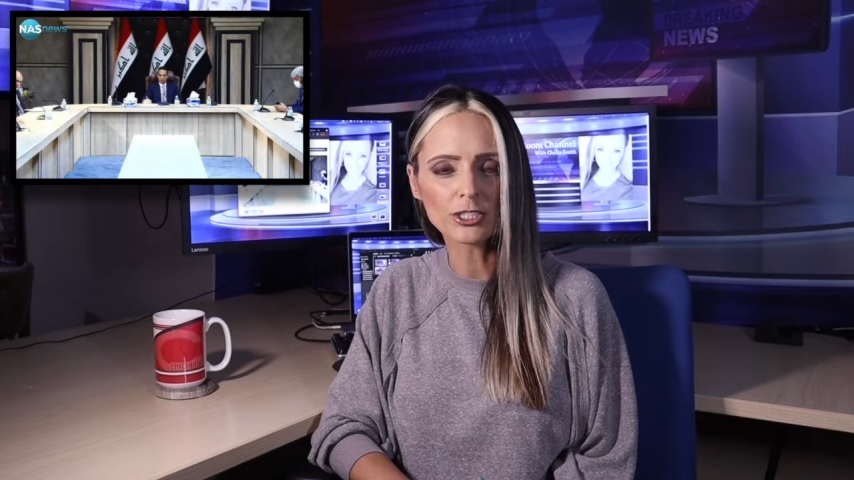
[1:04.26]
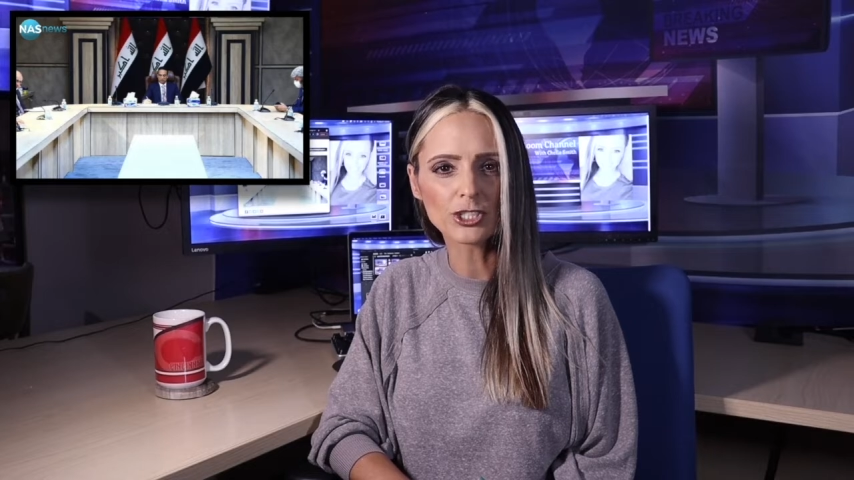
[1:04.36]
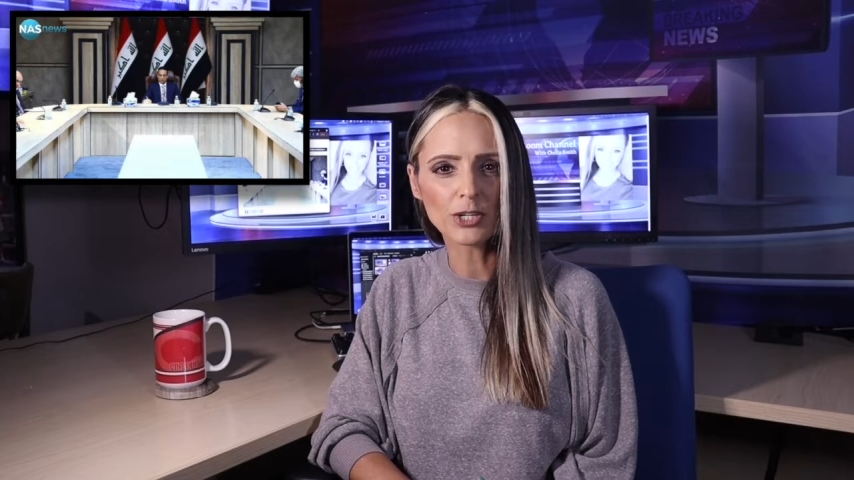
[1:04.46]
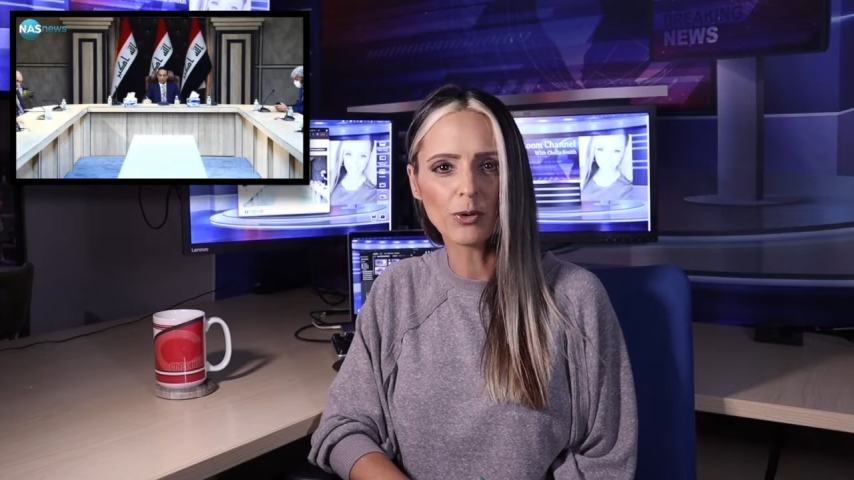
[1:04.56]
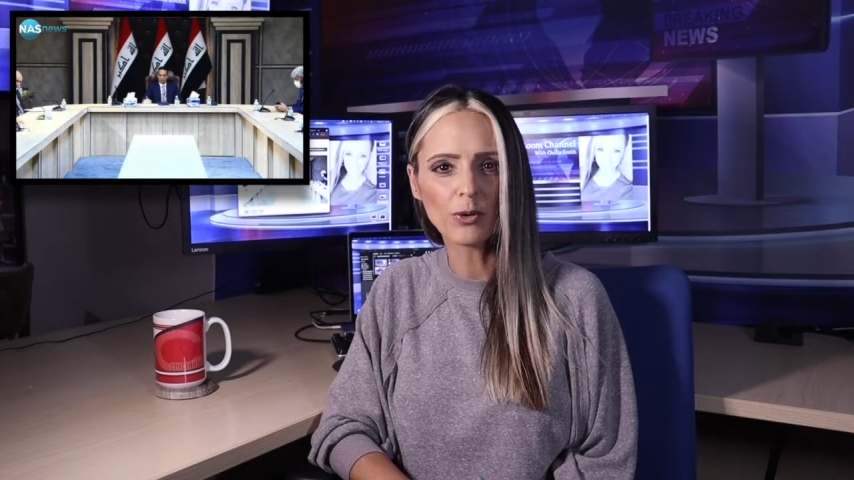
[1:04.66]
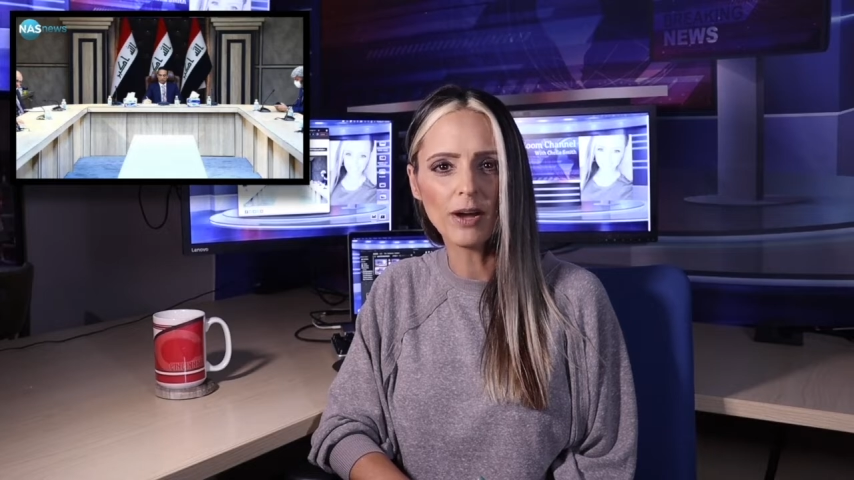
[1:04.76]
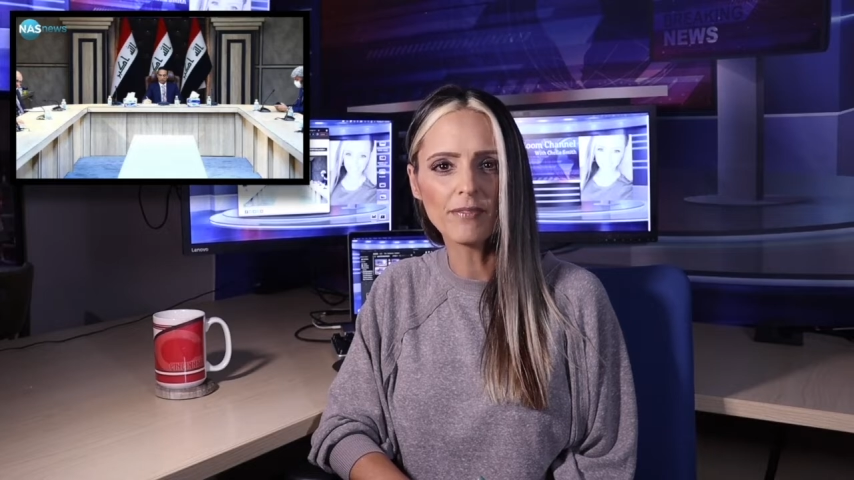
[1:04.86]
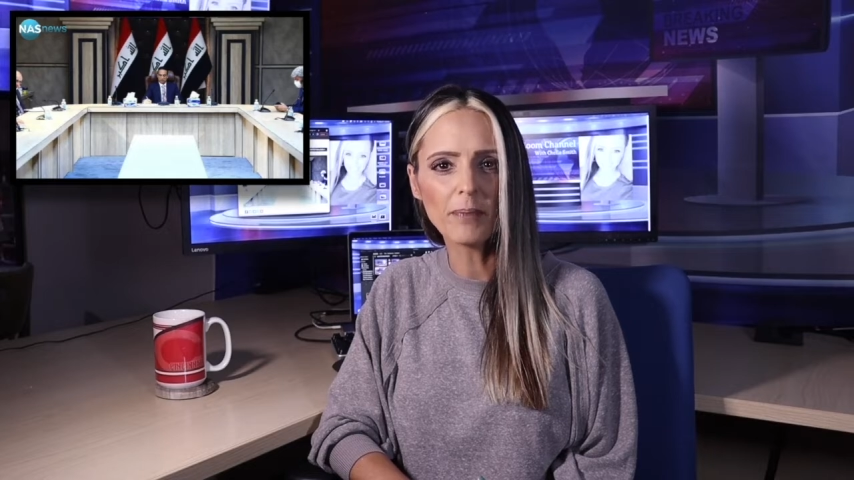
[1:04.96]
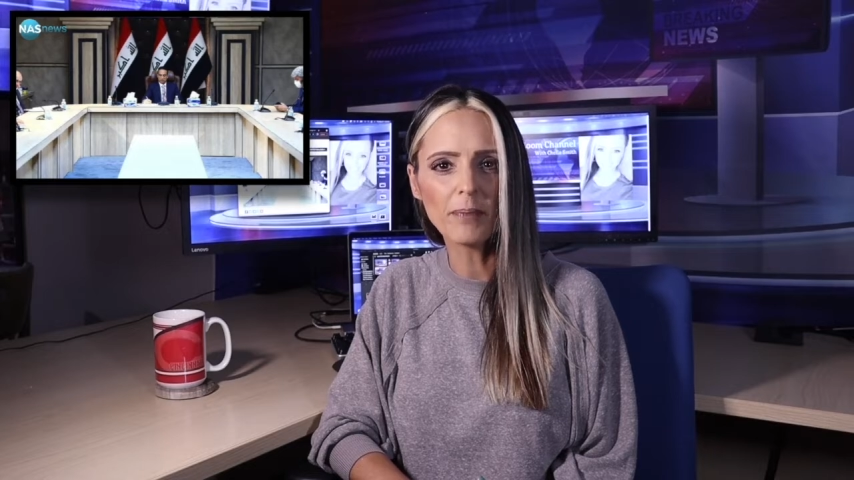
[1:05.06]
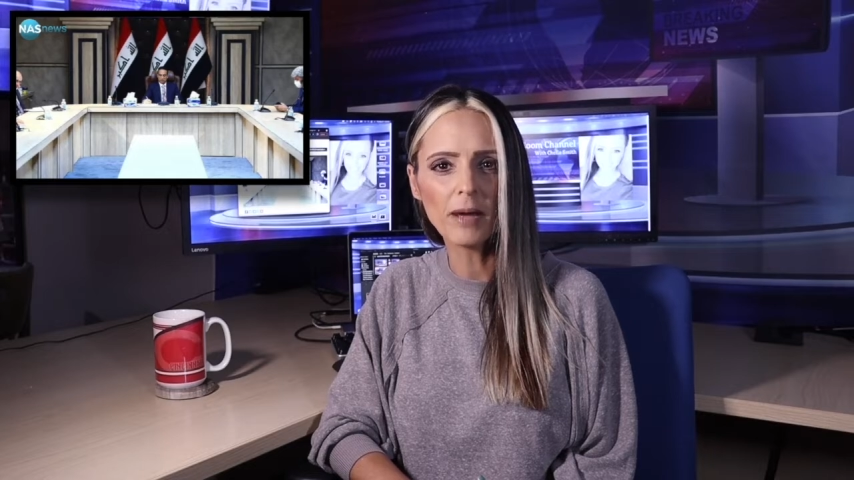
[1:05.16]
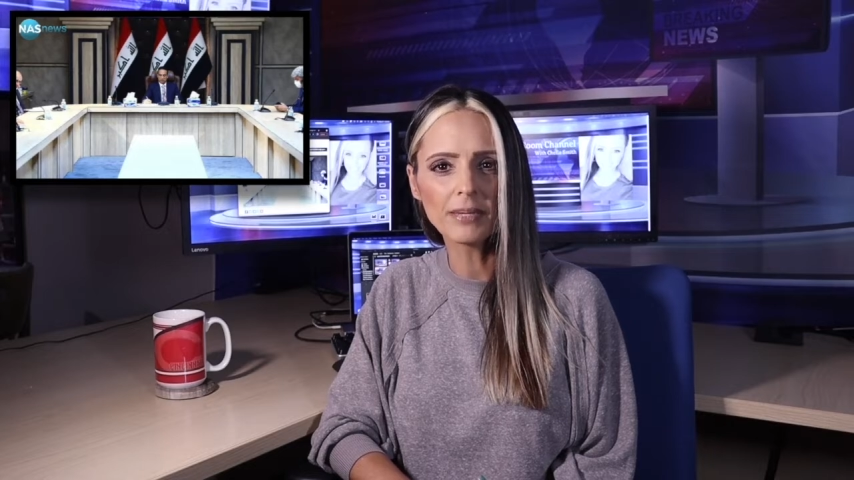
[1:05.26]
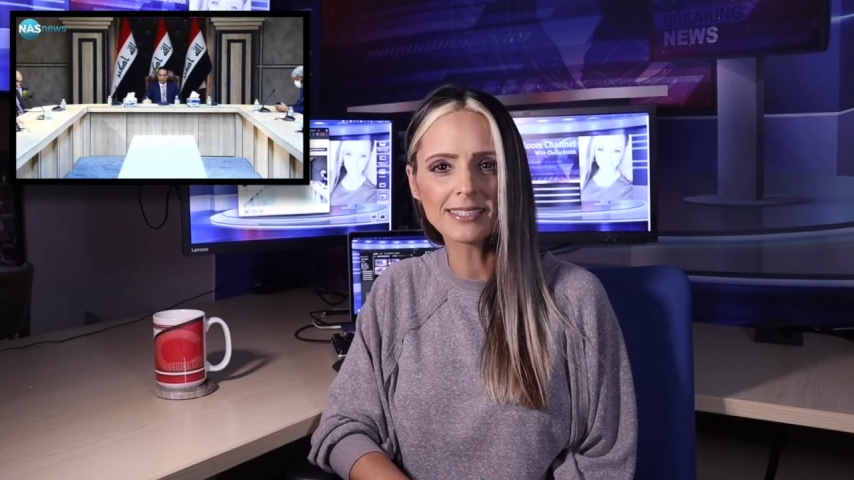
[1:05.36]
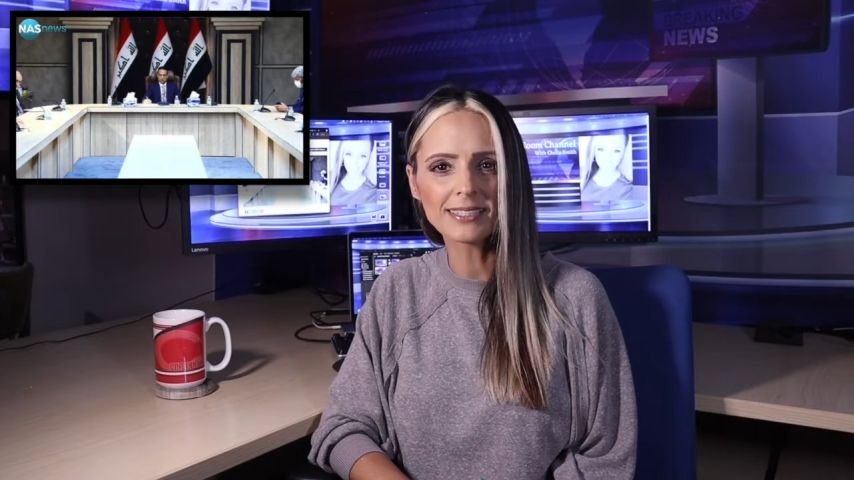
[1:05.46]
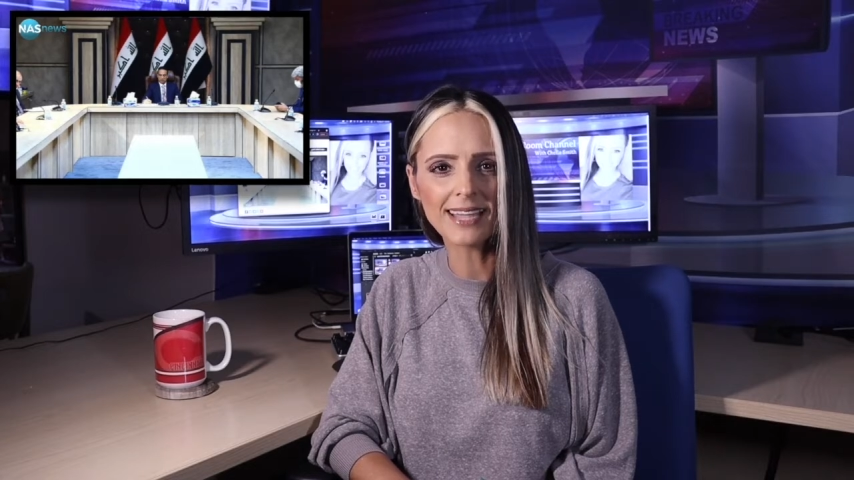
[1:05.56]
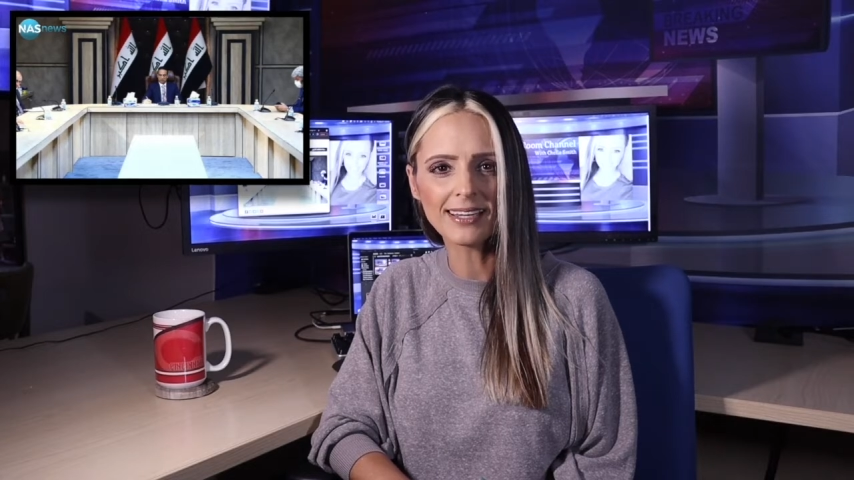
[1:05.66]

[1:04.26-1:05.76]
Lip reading: General of Public Debt